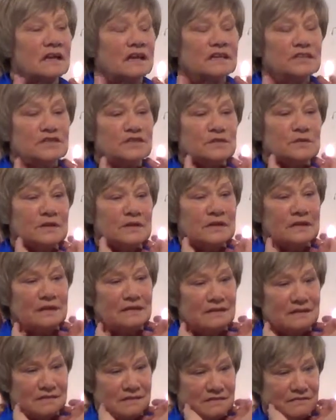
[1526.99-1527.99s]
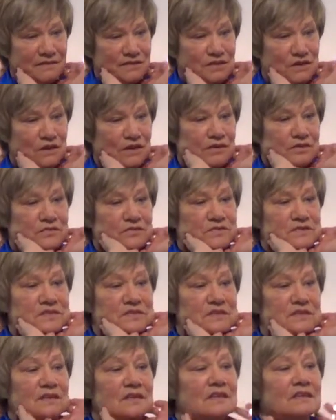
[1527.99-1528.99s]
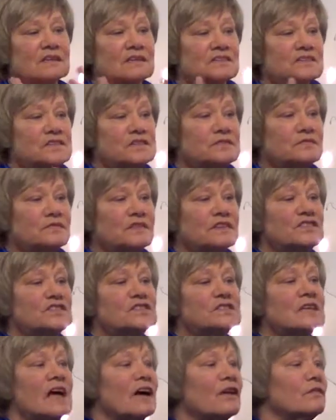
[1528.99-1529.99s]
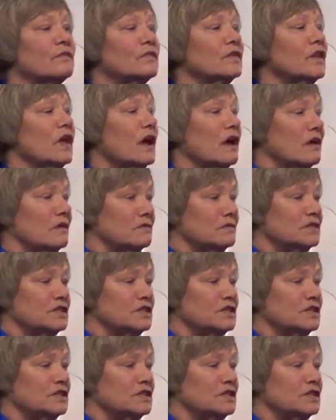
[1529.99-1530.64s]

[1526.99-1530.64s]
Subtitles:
underneath the daughter's, just out of love.